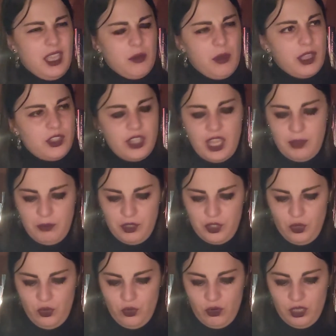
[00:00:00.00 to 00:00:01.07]
at my chamber
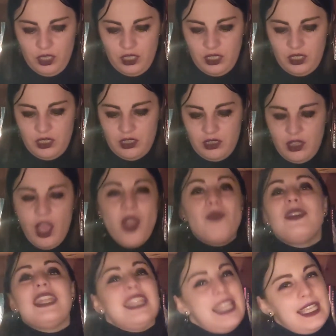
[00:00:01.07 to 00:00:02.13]
door.
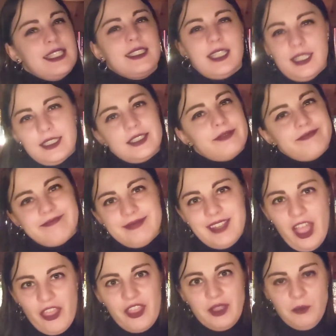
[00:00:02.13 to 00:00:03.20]
Only this, and
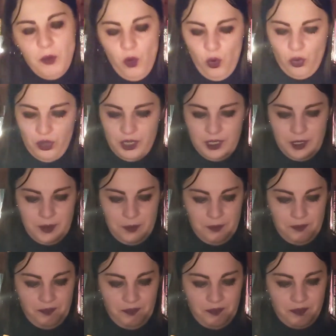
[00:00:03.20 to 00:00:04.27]
nothing more."
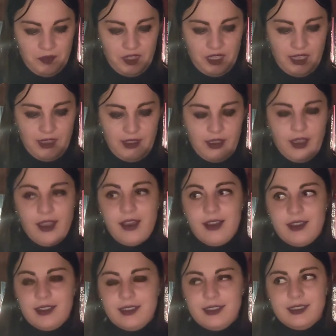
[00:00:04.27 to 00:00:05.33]

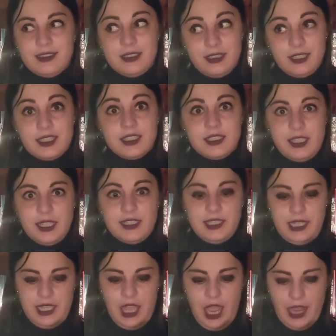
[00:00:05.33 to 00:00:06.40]
Ah,
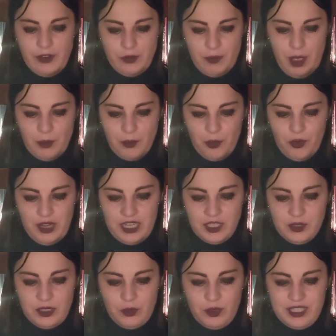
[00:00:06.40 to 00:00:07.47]
distinctly I remember it
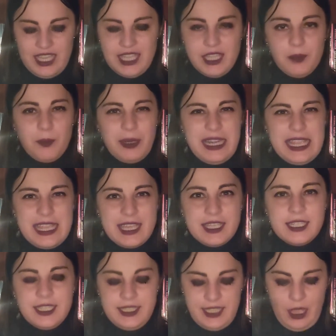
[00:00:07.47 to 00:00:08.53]
was in the bleak
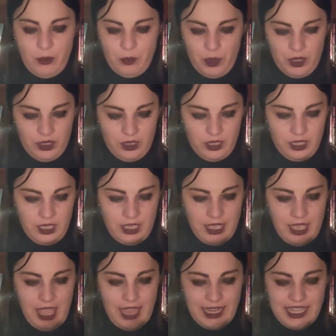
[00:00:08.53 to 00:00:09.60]
December,
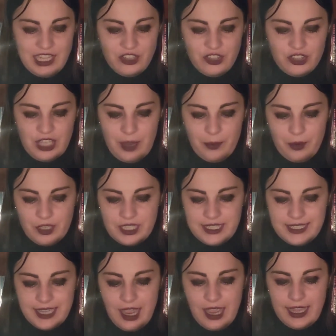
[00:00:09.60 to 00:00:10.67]
and each separate
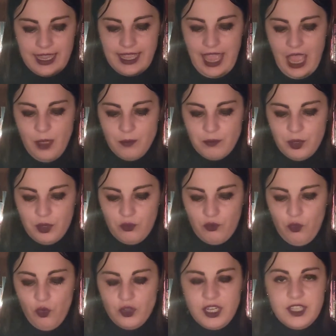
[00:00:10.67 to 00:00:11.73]
dying ember
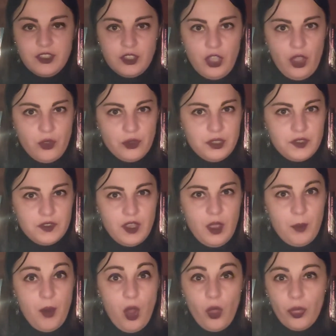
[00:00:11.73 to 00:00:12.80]
wrought its ghost
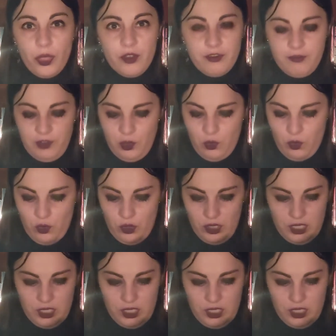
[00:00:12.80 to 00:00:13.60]
upon the floor.